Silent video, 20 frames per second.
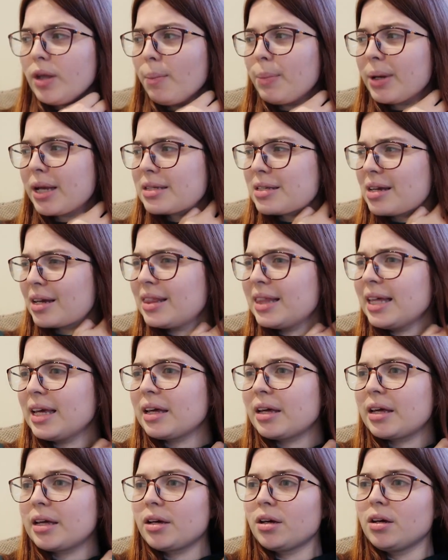because I
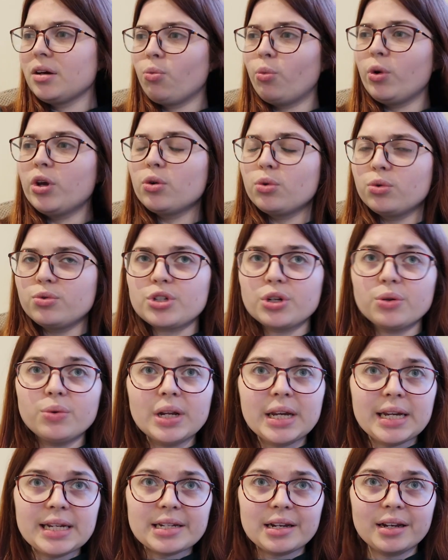think we all do
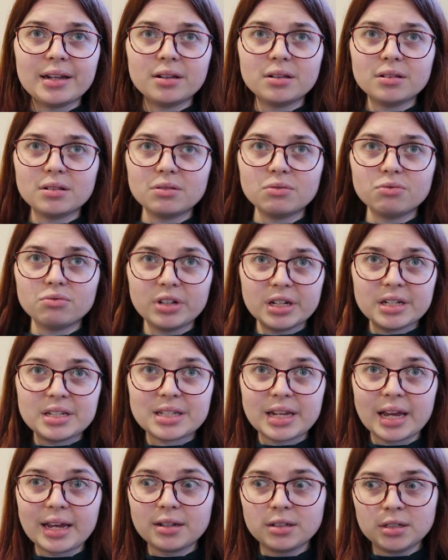need a little
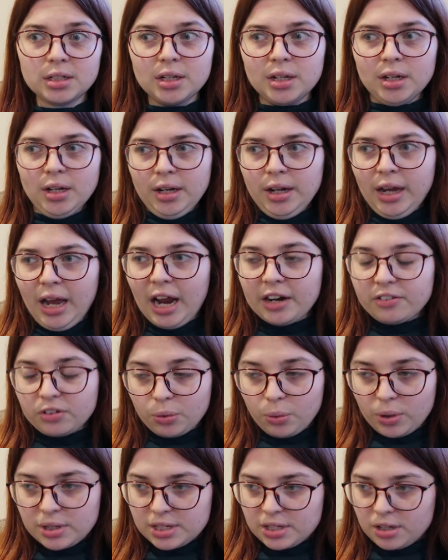reset
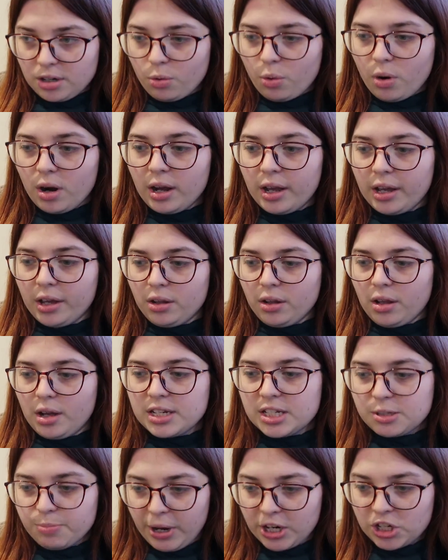every once in a while,
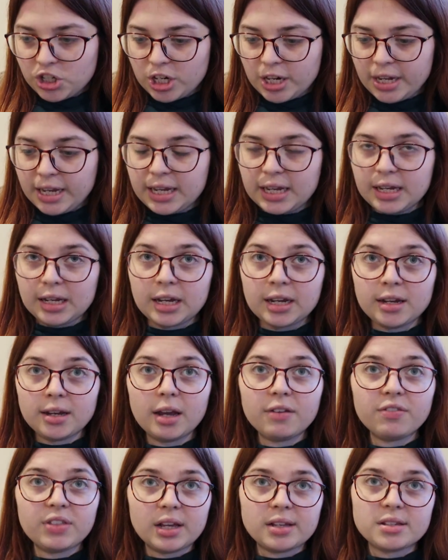especially
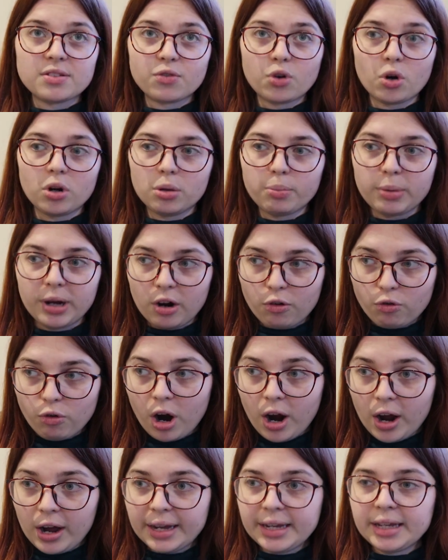if things have gone a bit
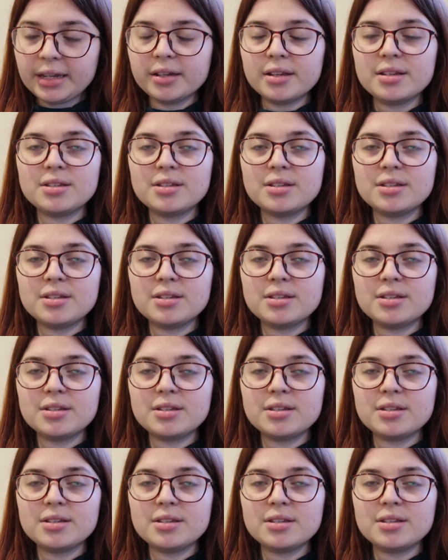awry.